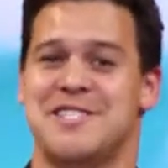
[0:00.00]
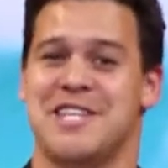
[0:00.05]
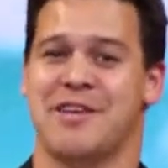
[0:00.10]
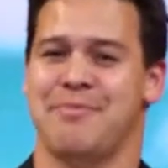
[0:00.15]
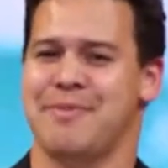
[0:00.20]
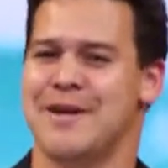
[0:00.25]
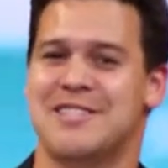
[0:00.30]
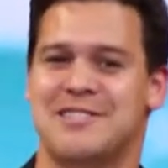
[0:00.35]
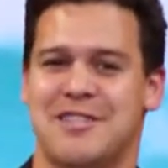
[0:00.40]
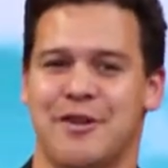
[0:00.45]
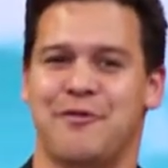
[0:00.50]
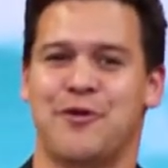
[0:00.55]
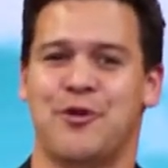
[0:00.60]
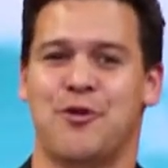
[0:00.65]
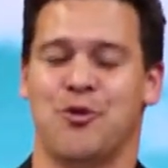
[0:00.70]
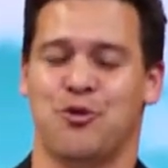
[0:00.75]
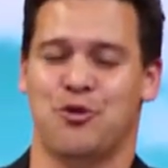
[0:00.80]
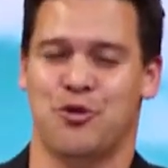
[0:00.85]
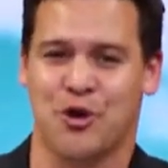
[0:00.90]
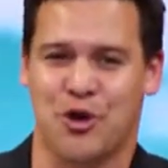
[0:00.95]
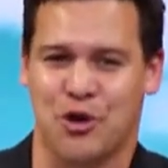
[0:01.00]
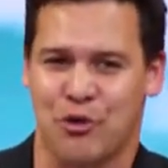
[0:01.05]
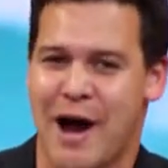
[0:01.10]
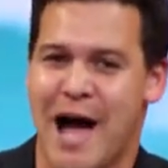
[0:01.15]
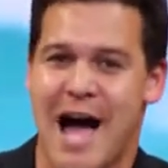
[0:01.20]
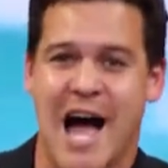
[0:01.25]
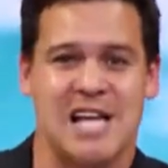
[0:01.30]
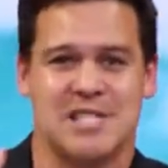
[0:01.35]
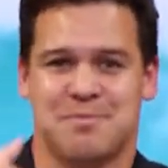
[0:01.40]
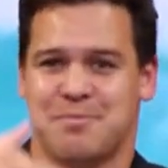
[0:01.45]
it can be difficult to
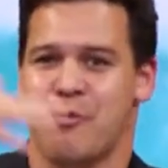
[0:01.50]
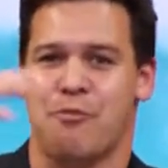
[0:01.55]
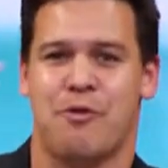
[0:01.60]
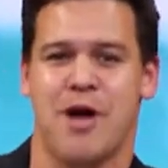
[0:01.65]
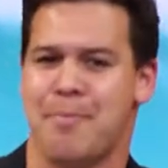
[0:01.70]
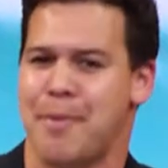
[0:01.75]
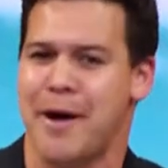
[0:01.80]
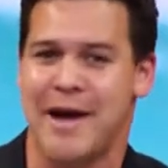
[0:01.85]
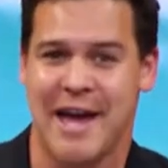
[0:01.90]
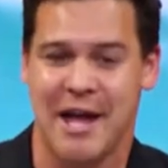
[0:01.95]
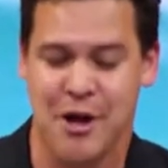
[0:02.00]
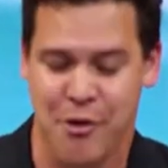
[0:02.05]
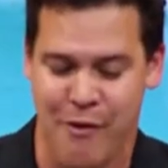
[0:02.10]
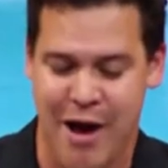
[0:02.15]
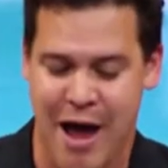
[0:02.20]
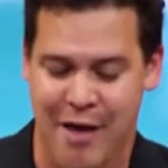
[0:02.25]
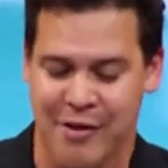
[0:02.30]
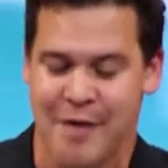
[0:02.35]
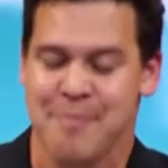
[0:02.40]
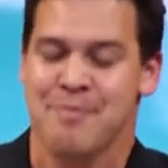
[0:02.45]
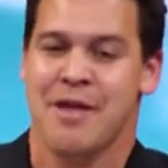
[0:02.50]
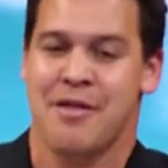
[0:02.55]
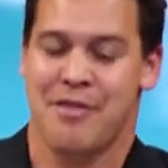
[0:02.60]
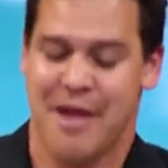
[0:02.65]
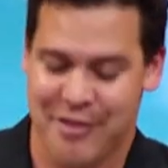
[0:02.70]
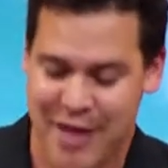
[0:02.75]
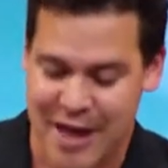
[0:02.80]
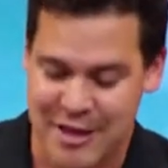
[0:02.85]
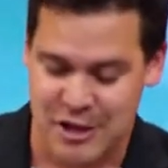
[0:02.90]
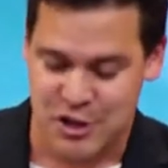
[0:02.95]
grasp and wrap our head around
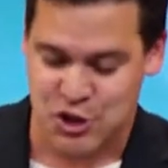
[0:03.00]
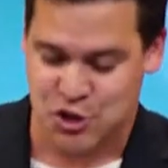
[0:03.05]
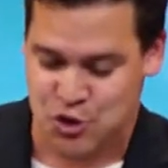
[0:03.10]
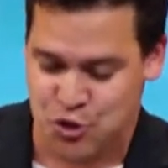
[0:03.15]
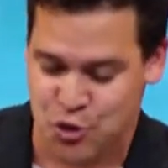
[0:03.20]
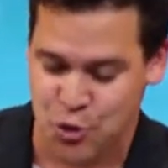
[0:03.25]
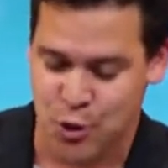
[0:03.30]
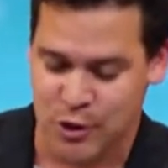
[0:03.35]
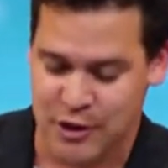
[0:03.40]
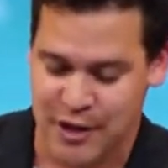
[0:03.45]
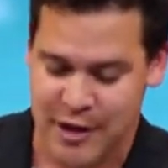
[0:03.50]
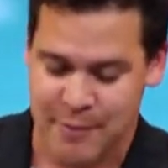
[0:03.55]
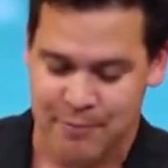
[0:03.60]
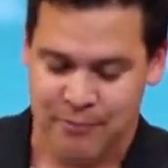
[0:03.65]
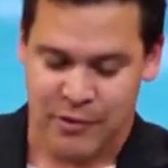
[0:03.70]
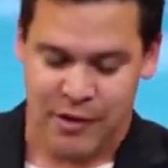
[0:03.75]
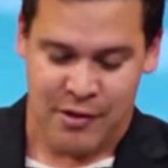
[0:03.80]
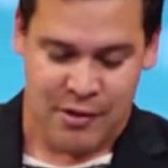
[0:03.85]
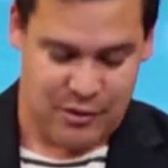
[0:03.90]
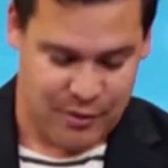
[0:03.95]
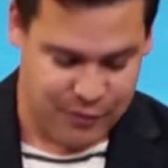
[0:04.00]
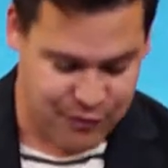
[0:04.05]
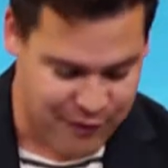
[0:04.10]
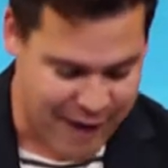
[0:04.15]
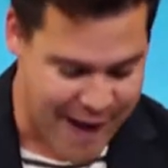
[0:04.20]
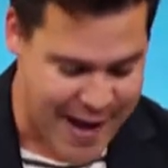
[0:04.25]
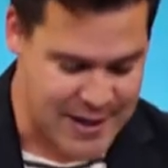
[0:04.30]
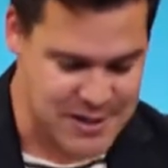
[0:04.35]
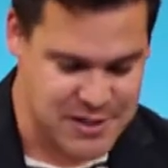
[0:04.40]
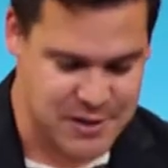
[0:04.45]
that is truly the
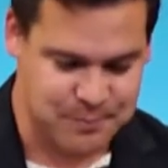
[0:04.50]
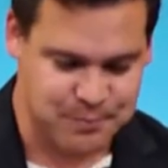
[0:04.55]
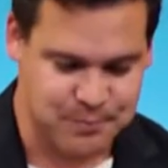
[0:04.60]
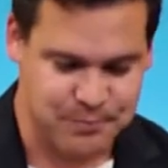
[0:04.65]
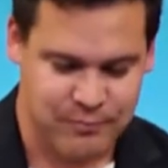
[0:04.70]
fact.